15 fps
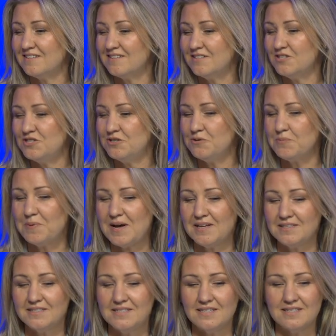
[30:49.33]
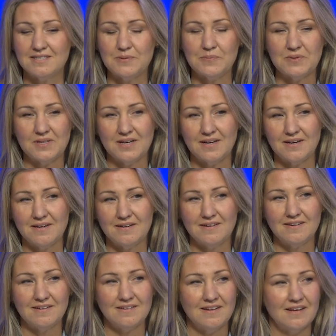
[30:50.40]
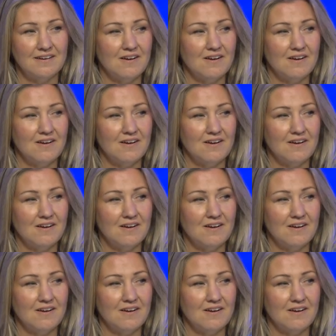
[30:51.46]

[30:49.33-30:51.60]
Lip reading: geopolitics at play and that